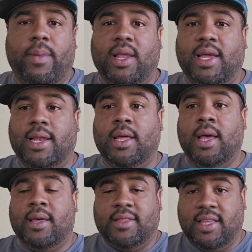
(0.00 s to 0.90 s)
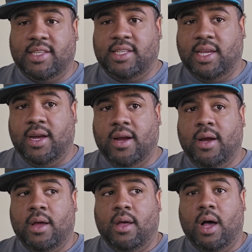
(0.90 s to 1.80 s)
million this
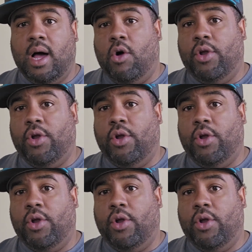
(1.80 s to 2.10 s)
year uh,